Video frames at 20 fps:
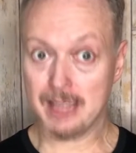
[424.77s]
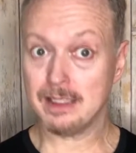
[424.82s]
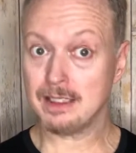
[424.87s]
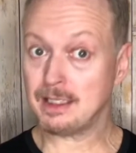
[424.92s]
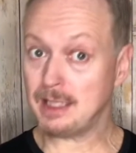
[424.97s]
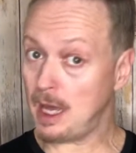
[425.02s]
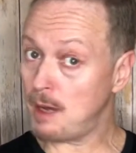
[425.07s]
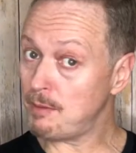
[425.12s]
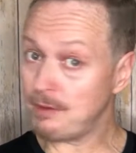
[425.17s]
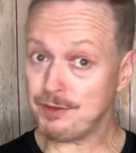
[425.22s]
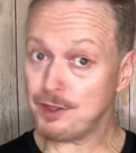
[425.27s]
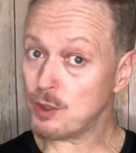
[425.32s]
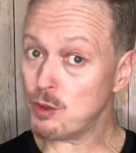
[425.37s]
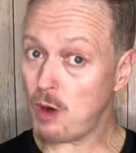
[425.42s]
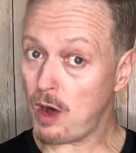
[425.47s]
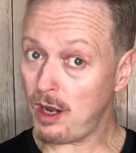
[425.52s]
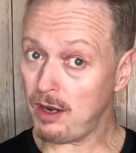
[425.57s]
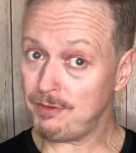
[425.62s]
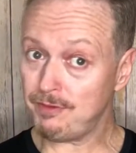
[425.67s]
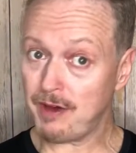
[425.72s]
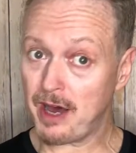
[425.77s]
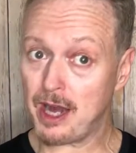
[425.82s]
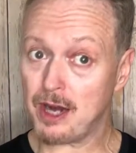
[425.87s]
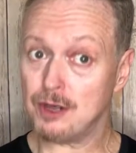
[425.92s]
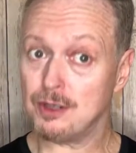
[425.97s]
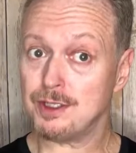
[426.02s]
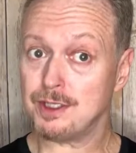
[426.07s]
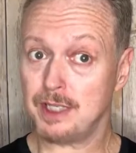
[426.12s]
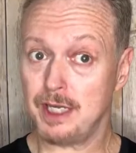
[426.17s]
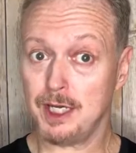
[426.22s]
Some of the
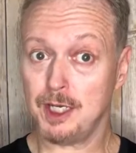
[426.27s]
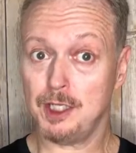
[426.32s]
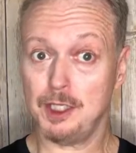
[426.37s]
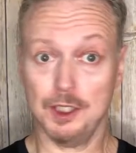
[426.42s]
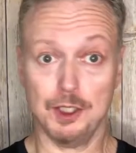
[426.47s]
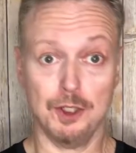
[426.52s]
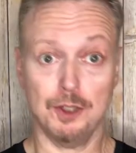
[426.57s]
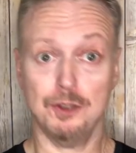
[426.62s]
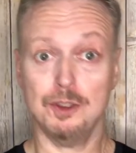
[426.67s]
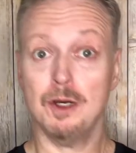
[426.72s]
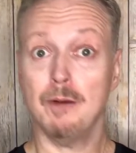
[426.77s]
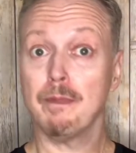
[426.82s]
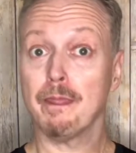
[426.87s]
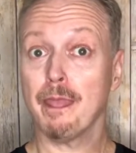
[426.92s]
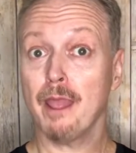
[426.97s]
qualifiers include